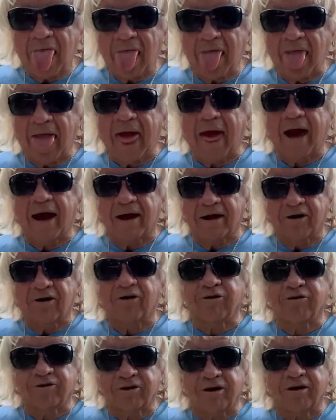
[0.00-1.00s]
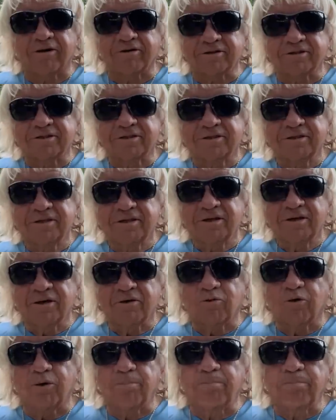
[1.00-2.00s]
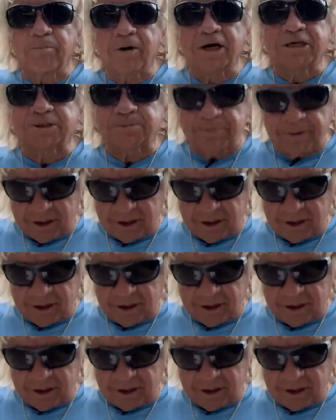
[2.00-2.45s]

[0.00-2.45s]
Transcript: Yeah, our tongues. We must be